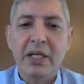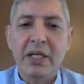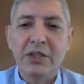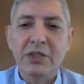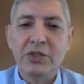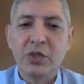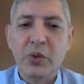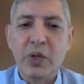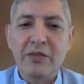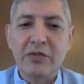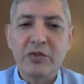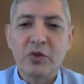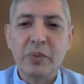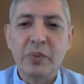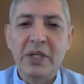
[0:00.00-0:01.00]
So we have
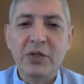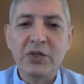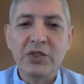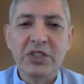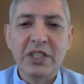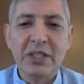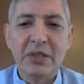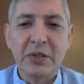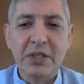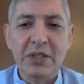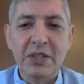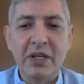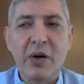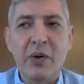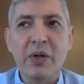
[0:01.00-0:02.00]
to be considerate
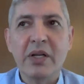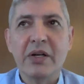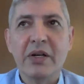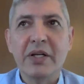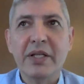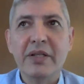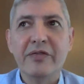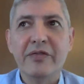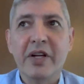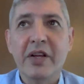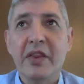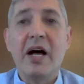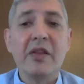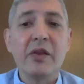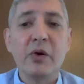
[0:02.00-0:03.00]
in our grief, and
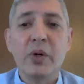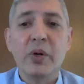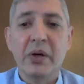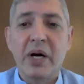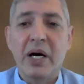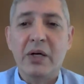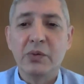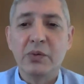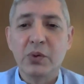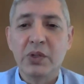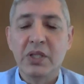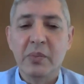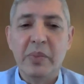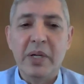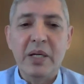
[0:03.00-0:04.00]
the other way around. When
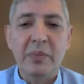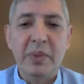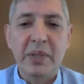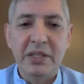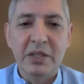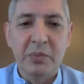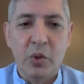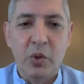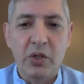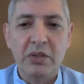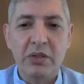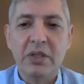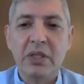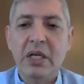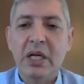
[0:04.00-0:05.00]
the baby is
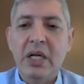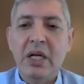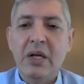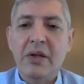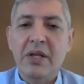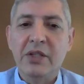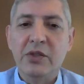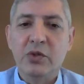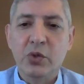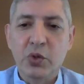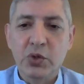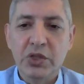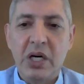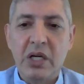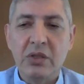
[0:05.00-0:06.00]
born, the
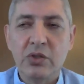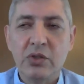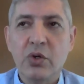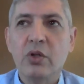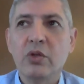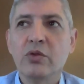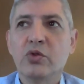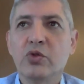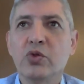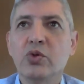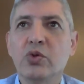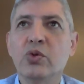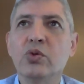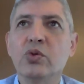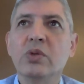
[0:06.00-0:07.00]
Druze are told
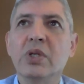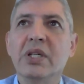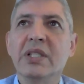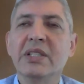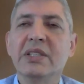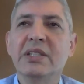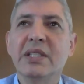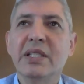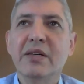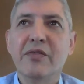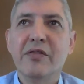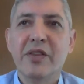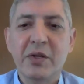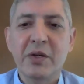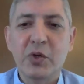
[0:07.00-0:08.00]
to receive
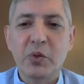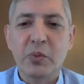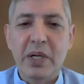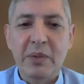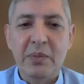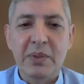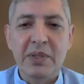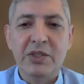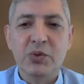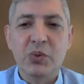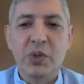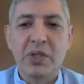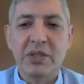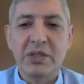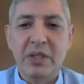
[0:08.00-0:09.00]
the new babies
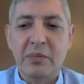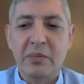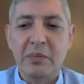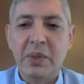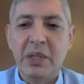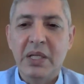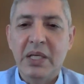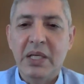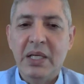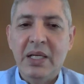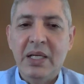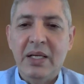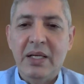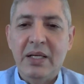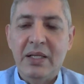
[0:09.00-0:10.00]
with some
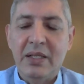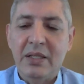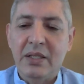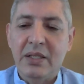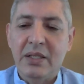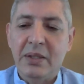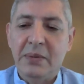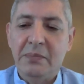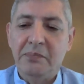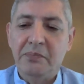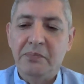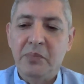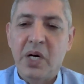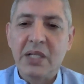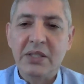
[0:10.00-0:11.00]

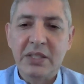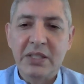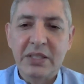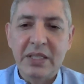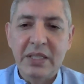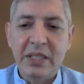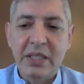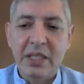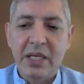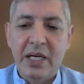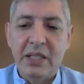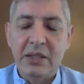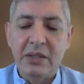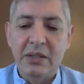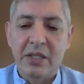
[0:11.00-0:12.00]
modesty
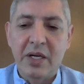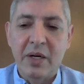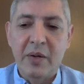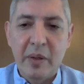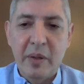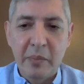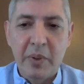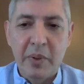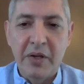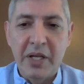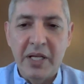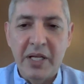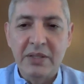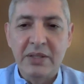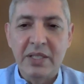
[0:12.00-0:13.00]
and remember
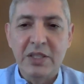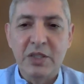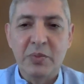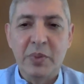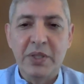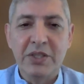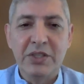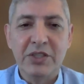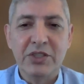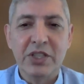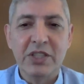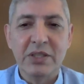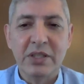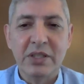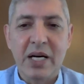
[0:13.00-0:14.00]
that this person
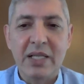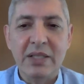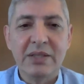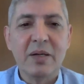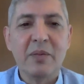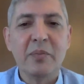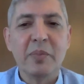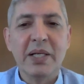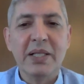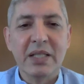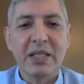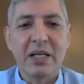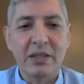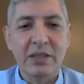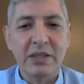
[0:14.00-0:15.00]
just died someplace
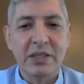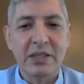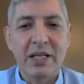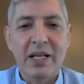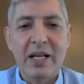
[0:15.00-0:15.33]
else.